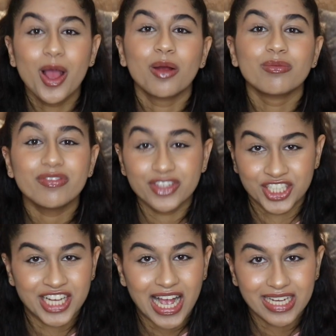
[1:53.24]

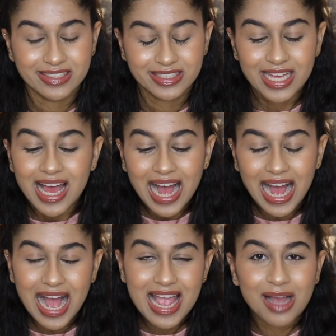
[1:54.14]
revision guides.
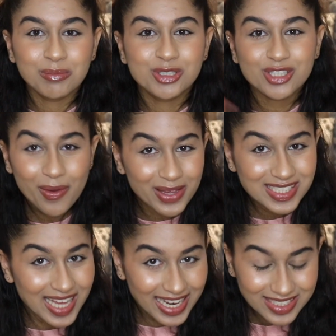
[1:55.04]
I am so
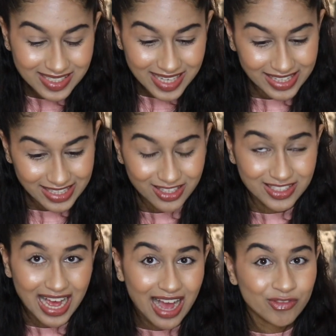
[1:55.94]
excited to say this because
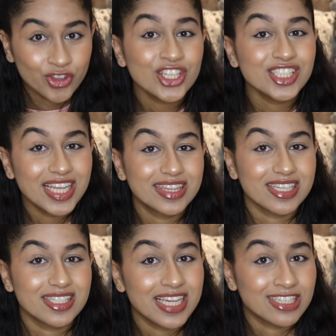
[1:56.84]
I have not said
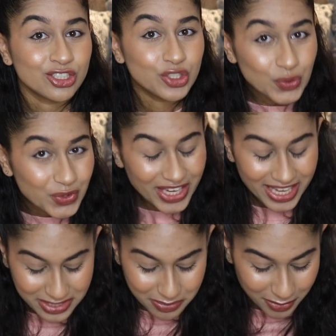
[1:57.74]
this in 2
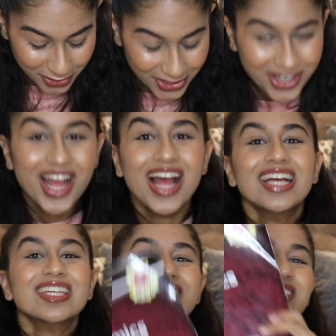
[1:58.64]
years, but
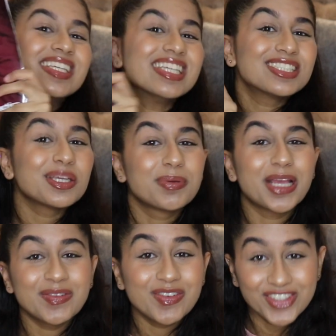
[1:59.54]

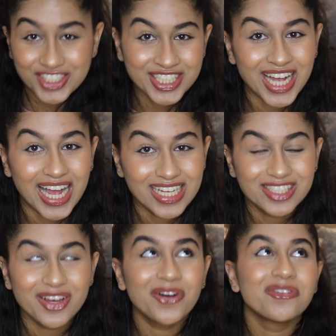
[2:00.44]
CGP revision
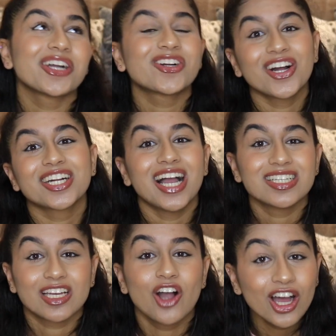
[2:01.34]
guides. Oh my god guys,
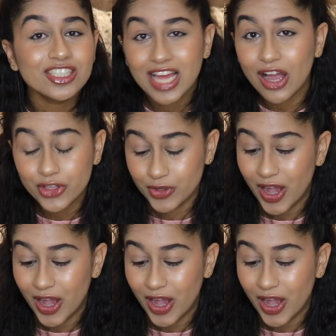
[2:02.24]
I can't tell you